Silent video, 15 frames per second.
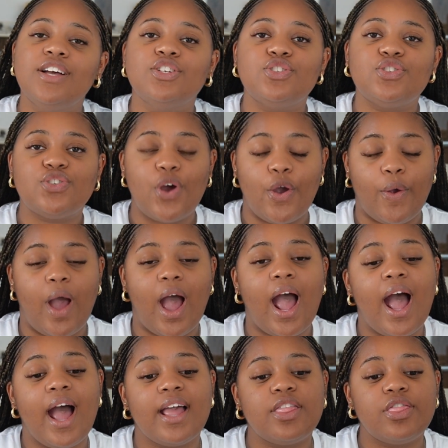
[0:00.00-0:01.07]
So
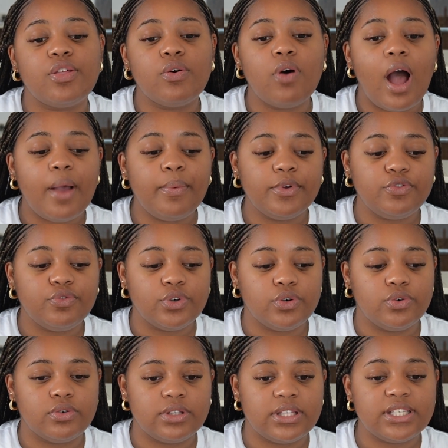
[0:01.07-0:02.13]
I thought I would
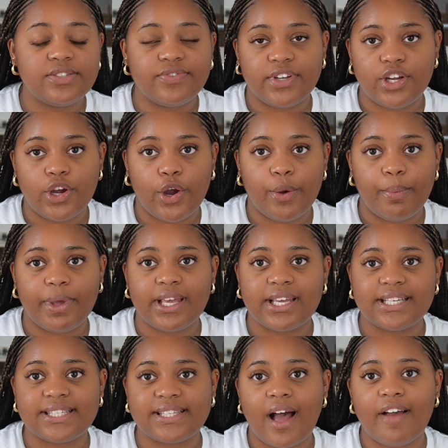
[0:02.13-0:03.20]
record this video
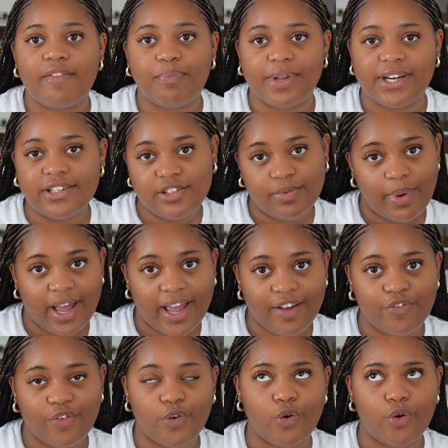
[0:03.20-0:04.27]
because I've been in Dubai
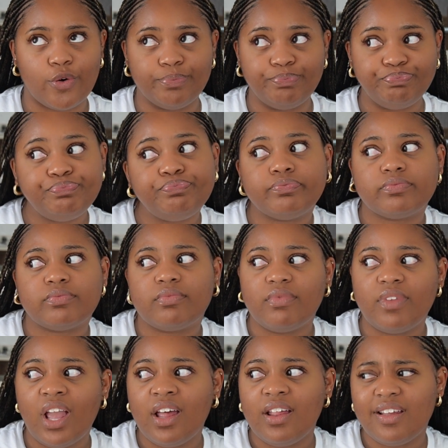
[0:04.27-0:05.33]
for
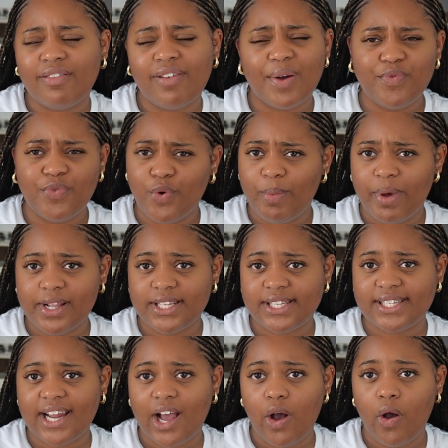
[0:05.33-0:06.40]
around 4
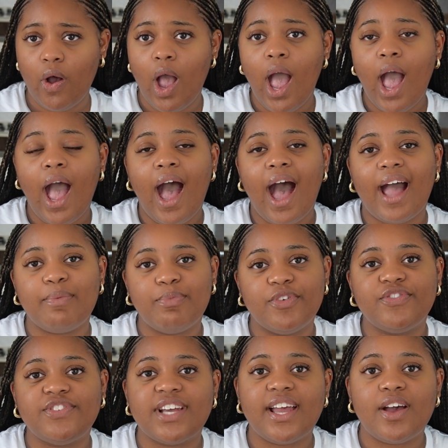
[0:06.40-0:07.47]
months now. I
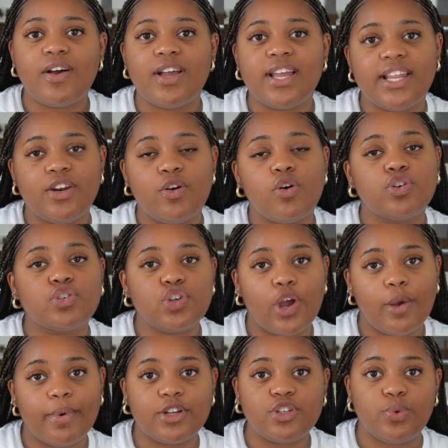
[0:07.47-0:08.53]
moved here in
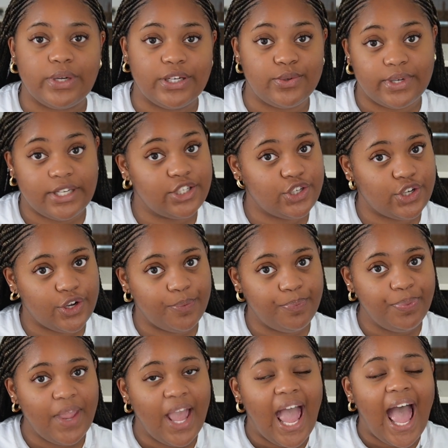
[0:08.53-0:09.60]
October 2022,
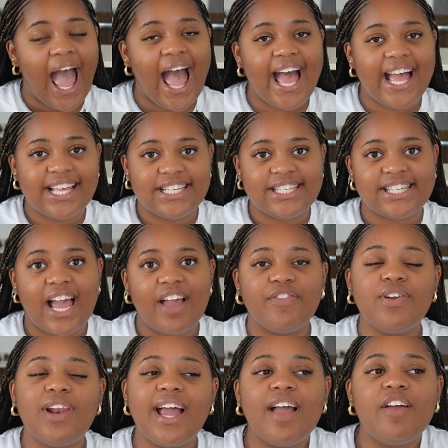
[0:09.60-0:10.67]
and I
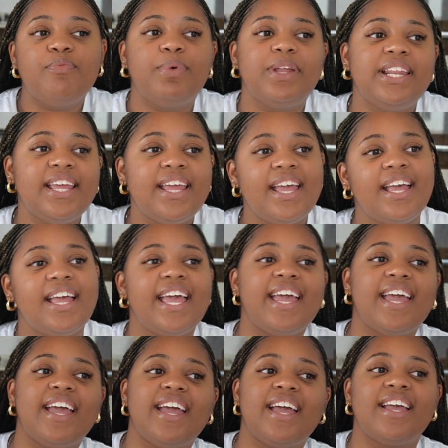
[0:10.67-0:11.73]
feel like I've been
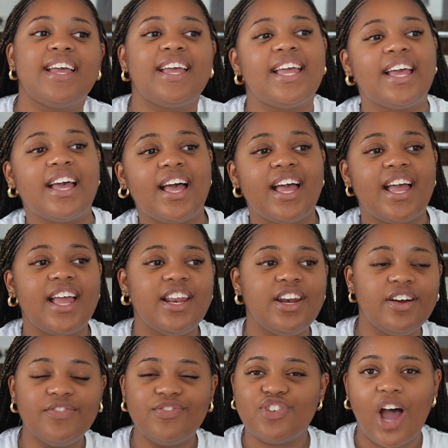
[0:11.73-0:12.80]
here
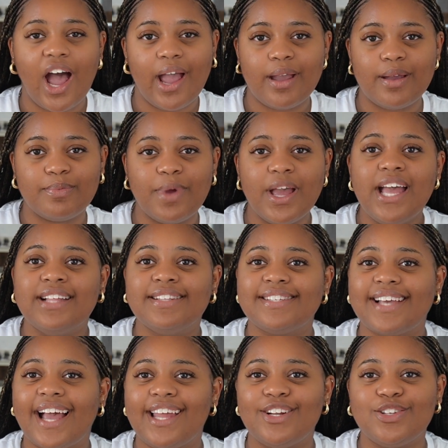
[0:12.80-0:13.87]
enough time to
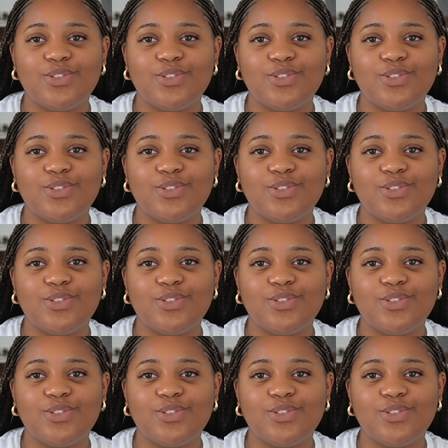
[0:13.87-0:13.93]
kind of